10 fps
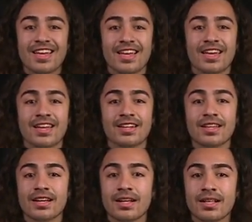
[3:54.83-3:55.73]
and
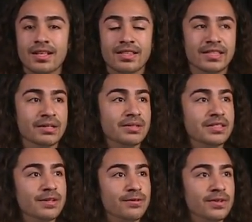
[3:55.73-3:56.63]
uh, the only
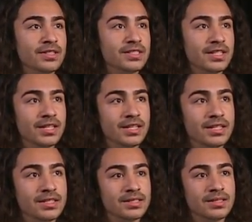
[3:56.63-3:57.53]
difference
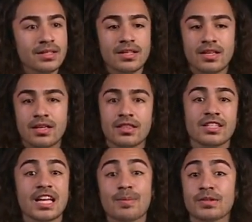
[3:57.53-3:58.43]
is
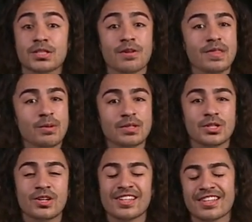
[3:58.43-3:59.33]
the type of stuff they
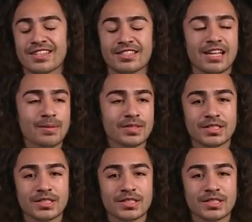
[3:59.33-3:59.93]
return and the type